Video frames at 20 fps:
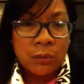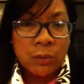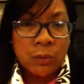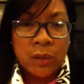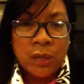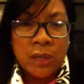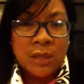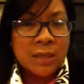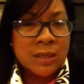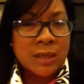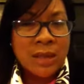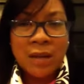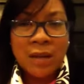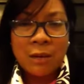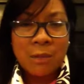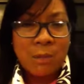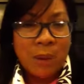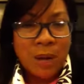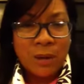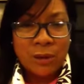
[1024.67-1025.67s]
It's not
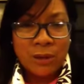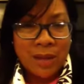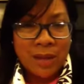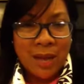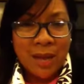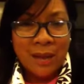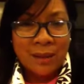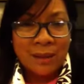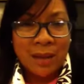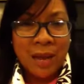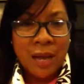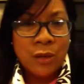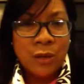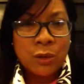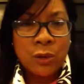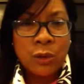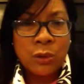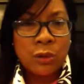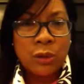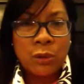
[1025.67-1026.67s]
about that. I
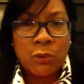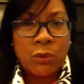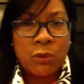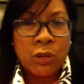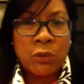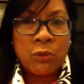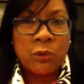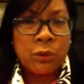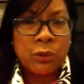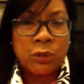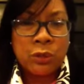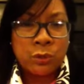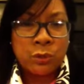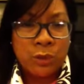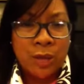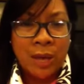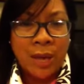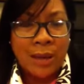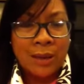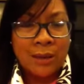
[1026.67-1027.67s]
know that we would do
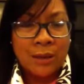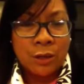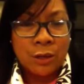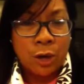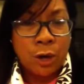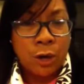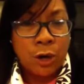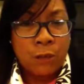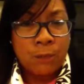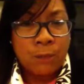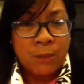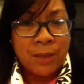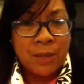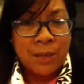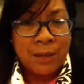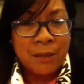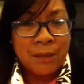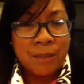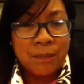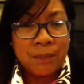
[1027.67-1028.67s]
that in a heartbeat.
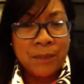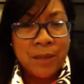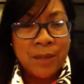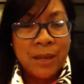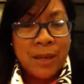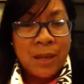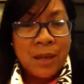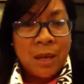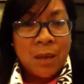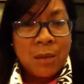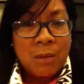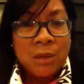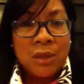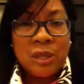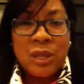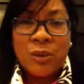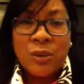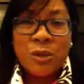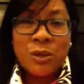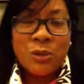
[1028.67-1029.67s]
But
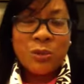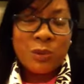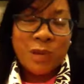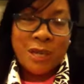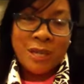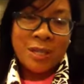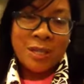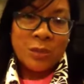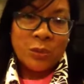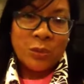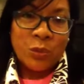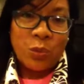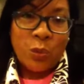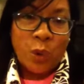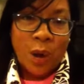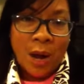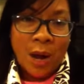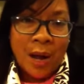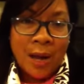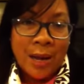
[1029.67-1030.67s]
there's a reason
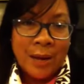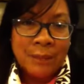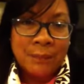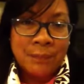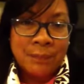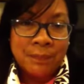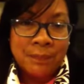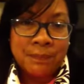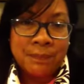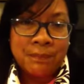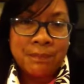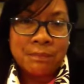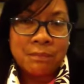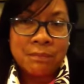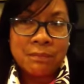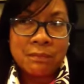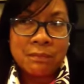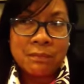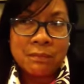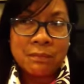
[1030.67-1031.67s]
why
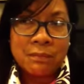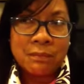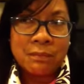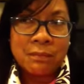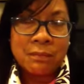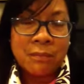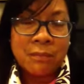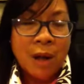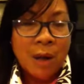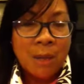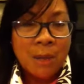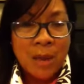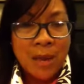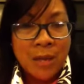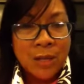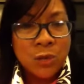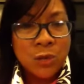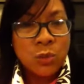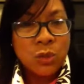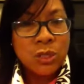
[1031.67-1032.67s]
mom
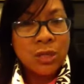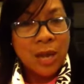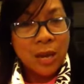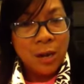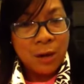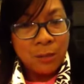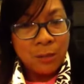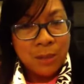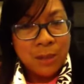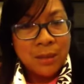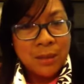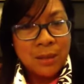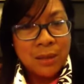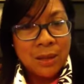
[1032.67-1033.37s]
has retirement,